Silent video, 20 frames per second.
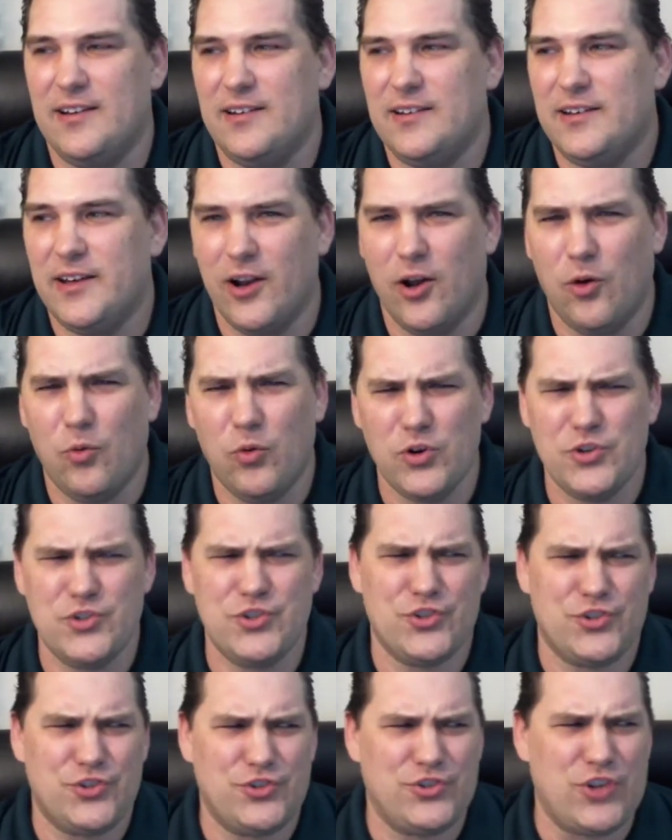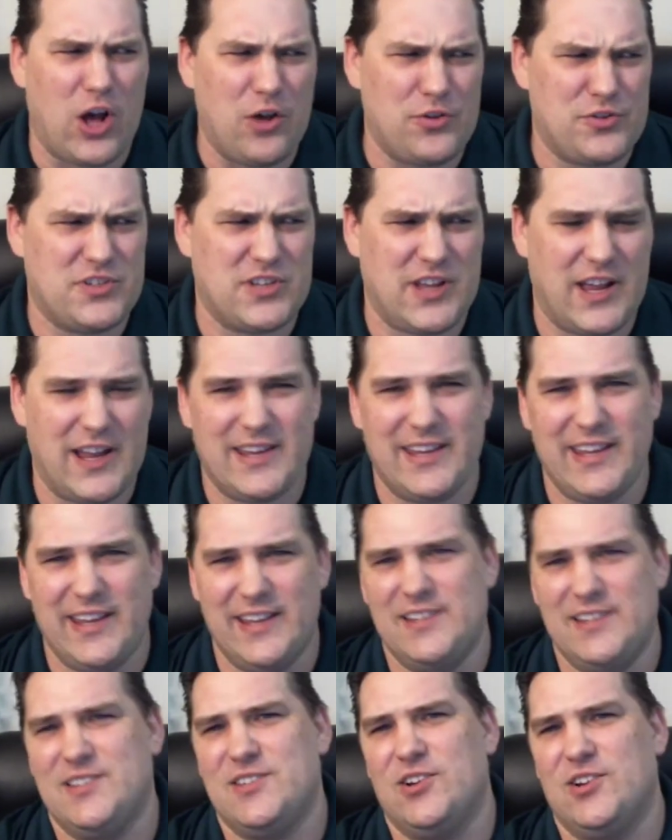We're just South Side
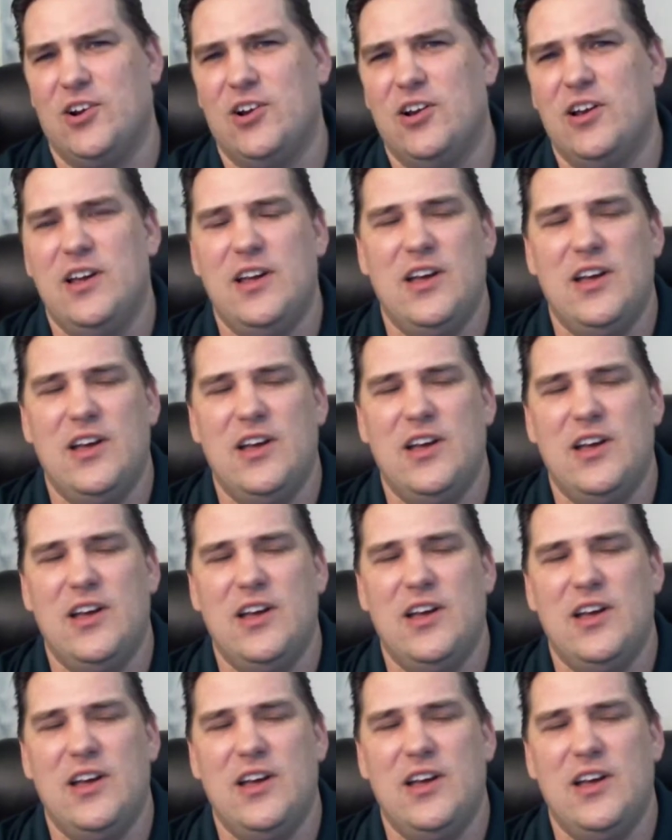kids, sir.